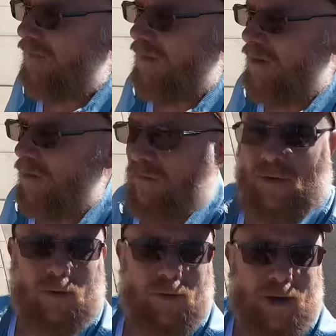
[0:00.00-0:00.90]
video and
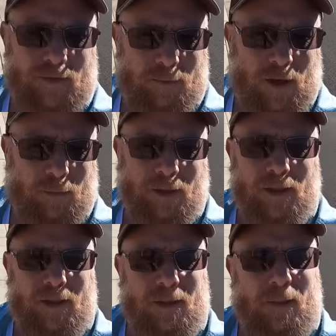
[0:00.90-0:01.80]
photographs in
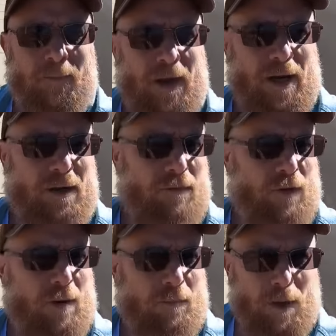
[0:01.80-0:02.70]
public and
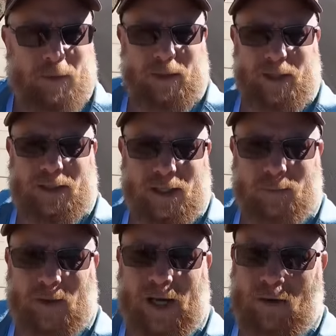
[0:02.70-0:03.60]
from publicly
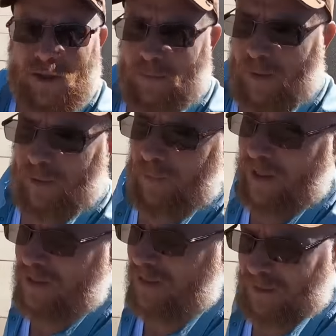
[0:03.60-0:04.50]
accessible areas of public
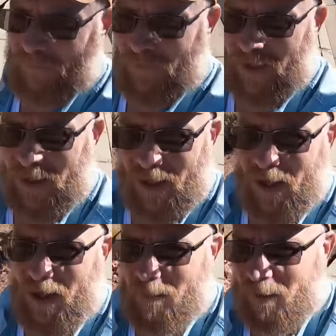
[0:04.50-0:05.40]
places. Um,